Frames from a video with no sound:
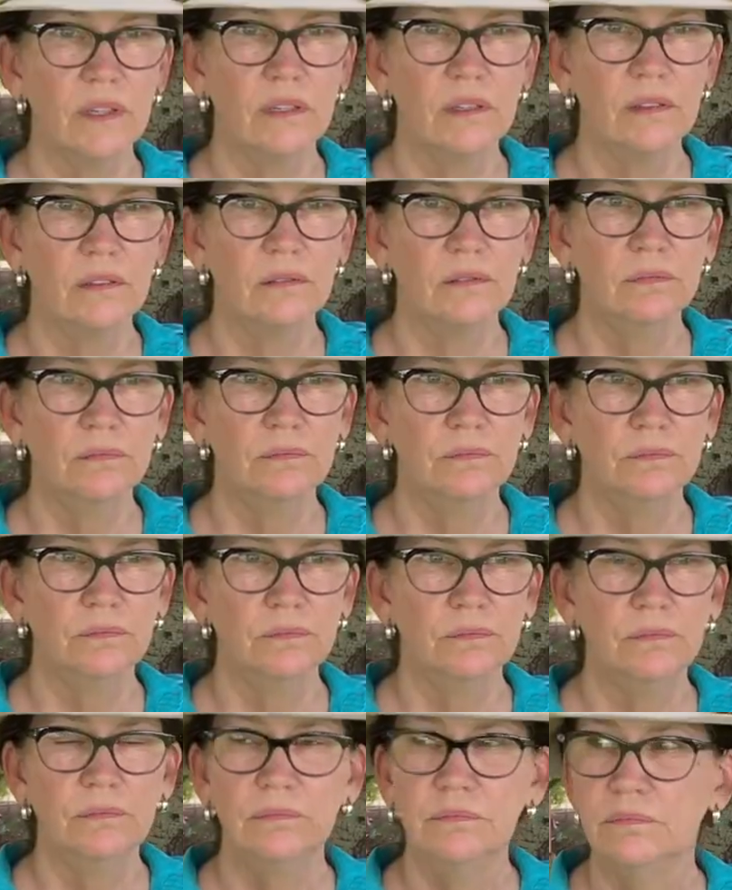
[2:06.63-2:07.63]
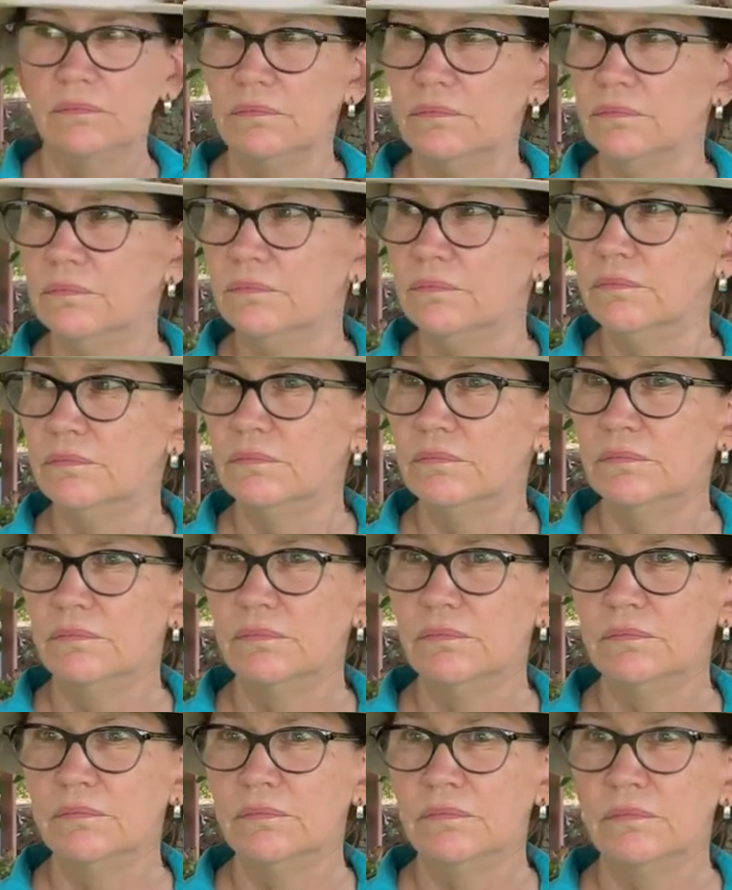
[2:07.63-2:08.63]

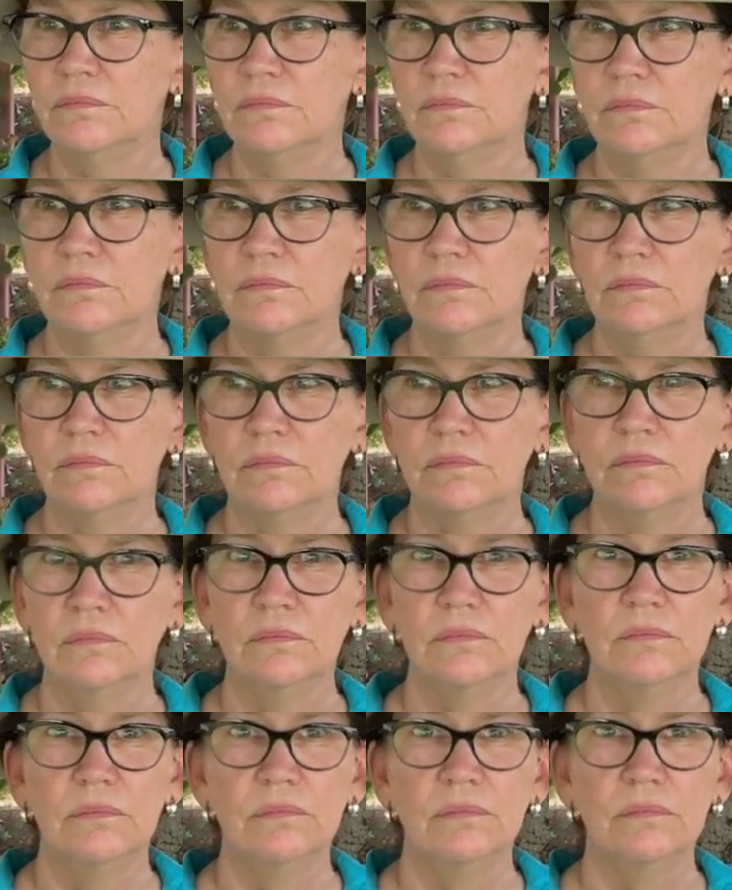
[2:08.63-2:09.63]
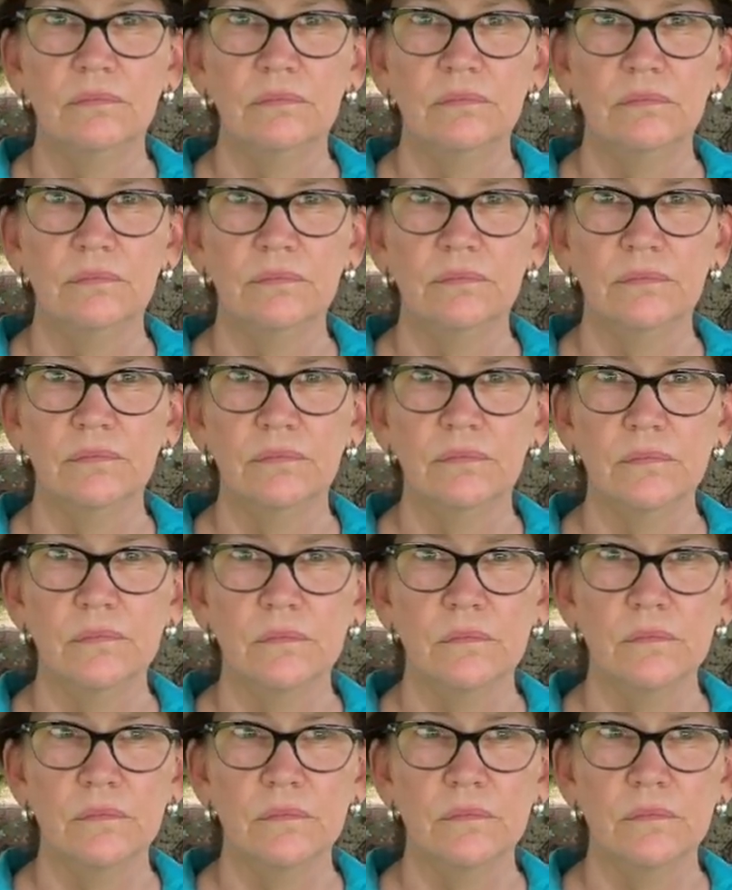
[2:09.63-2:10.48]
(not speaking)